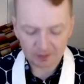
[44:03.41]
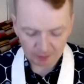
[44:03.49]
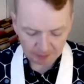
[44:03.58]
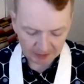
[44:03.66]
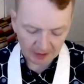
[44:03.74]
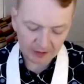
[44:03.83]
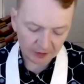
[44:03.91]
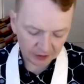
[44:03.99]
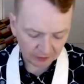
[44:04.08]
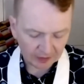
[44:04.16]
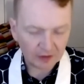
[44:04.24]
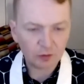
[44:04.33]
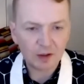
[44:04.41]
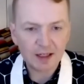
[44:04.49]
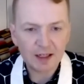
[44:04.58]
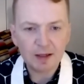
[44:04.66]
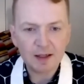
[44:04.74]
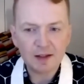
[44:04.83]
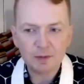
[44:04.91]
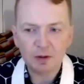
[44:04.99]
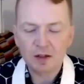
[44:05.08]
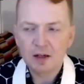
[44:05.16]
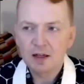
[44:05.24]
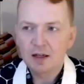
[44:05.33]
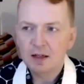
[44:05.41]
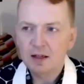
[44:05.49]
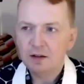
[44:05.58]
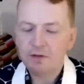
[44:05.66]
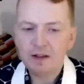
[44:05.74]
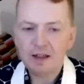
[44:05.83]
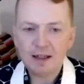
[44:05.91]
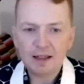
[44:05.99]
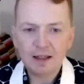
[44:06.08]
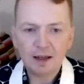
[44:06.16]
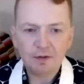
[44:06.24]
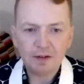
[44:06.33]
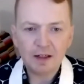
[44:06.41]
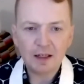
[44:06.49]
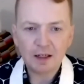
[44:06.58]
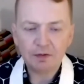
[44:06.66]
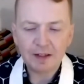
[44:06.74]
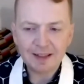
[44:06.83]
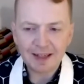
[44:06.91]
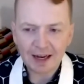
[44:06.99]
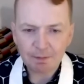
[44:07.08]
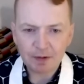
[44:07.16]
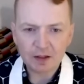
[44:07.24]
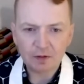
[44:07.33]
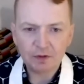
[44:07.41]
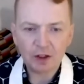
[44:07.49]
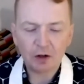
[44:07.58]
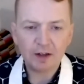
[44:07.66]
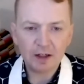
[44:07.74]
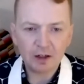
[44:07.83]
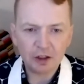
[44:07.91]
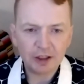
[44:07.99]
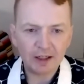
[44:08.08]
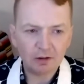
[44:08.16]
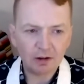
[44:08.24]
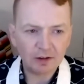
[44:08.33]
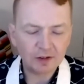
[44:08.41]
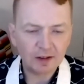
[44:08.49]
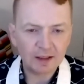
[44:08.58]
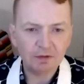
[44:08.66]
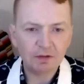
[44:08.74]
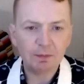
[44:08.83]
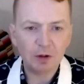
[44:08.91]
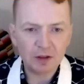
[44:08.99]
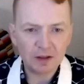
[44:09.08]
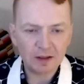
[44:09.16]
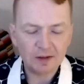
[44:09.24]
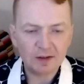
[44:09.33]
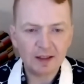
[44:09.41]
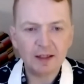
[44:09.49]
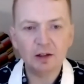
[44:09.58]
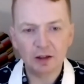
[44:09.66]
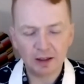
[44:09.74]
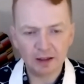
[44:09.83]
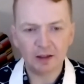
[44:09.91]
Maybe, I'm not sure if that's what he means, but feeling a feeling of contentment, of inner generosity, of an abundance, inner,